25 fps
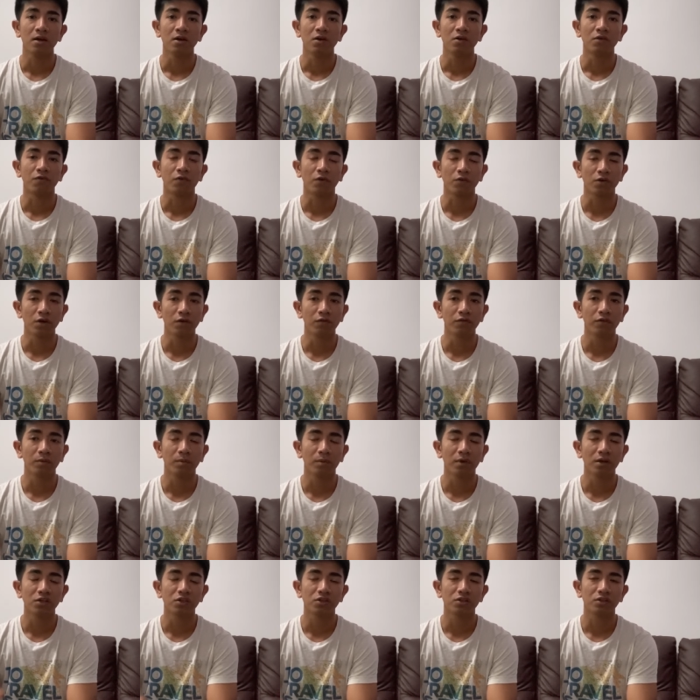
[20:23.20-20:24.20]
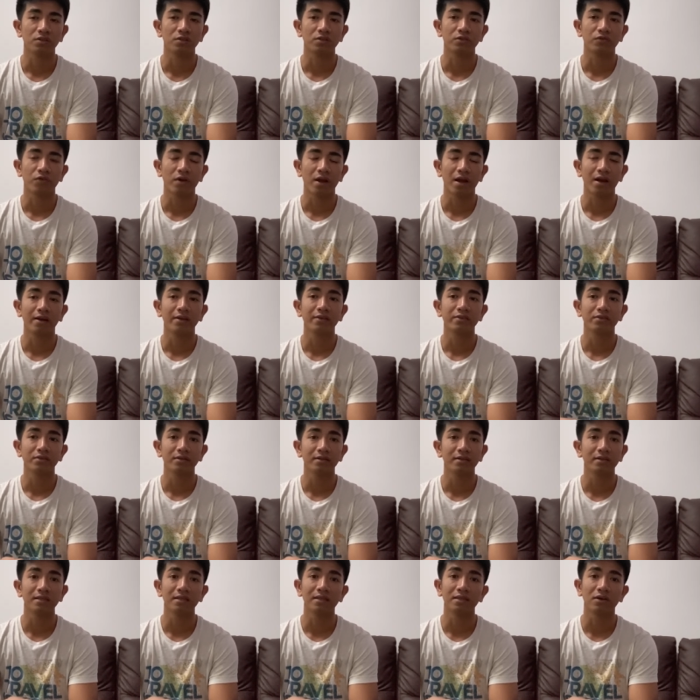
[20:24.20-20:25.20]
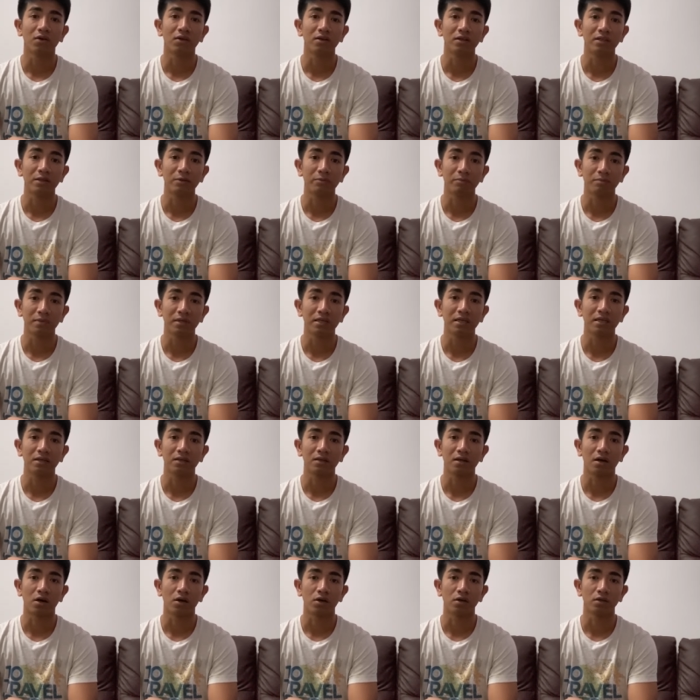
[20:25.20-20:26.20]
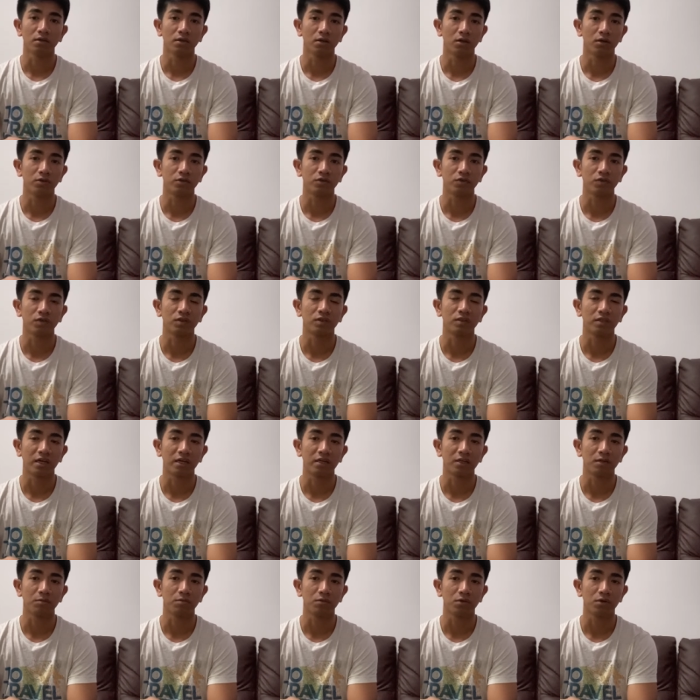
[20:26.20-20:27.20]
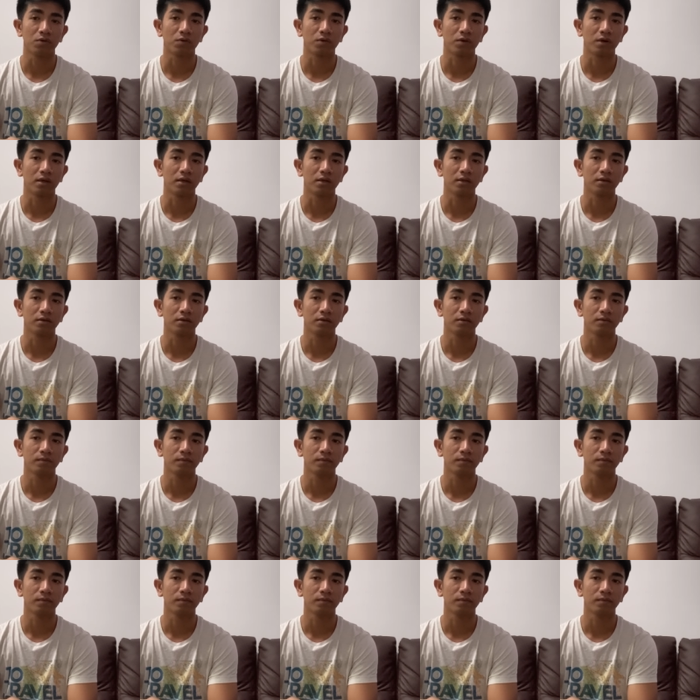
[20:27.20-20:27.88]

For your information, traditionally only men are allowed to attend the burial.